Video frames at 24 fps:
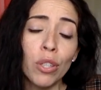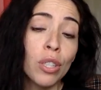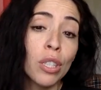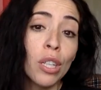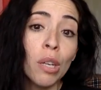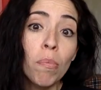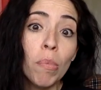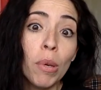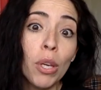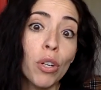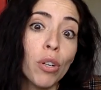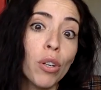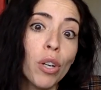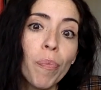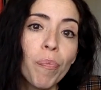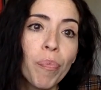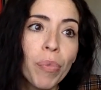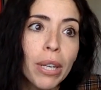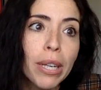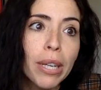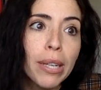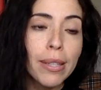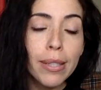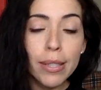This can be your
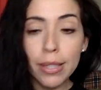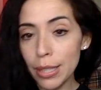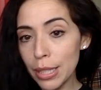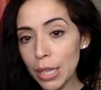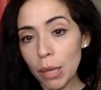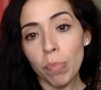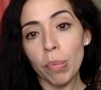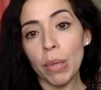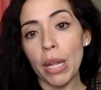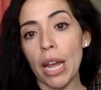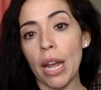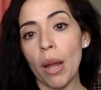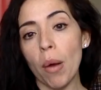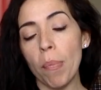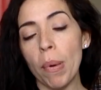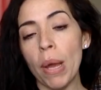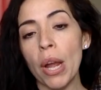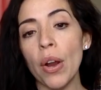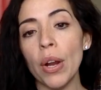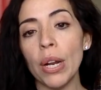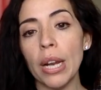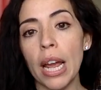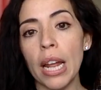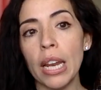sibling, a
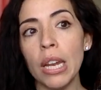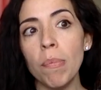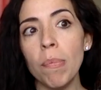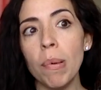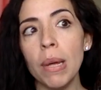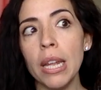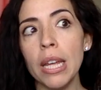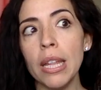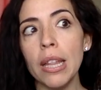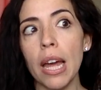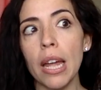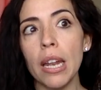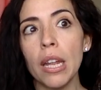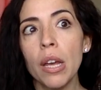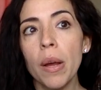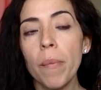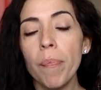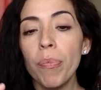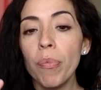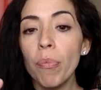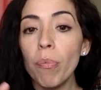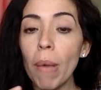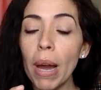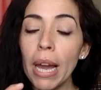parent, anybody that
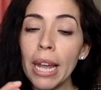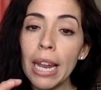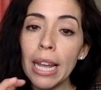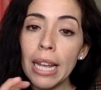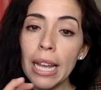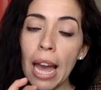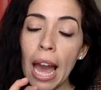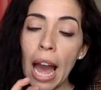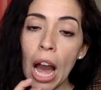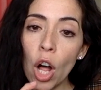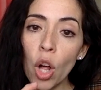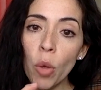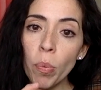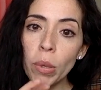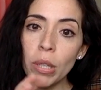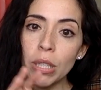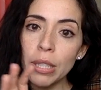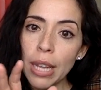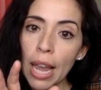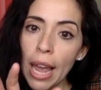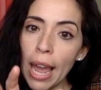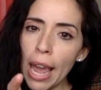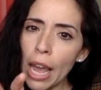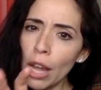might help you
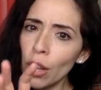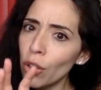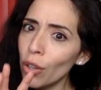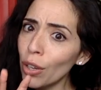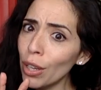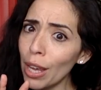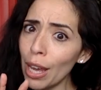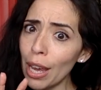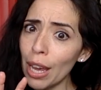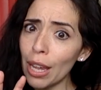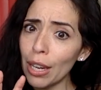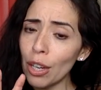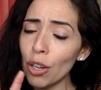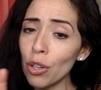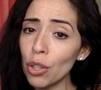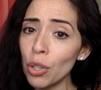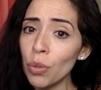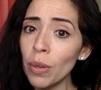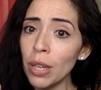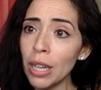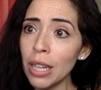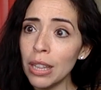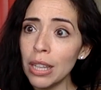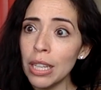say, hey, look it, you're
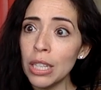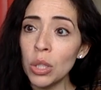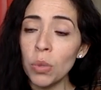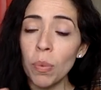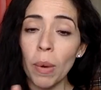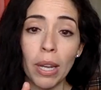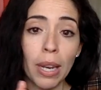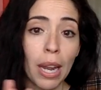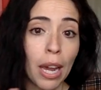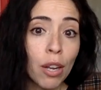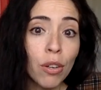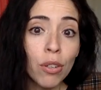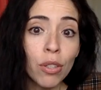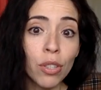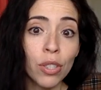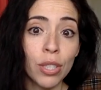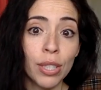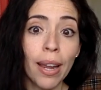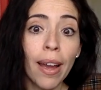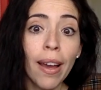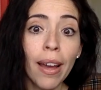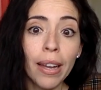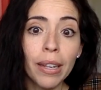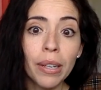doing it this way and I
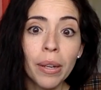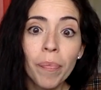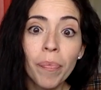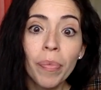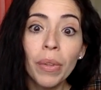understand.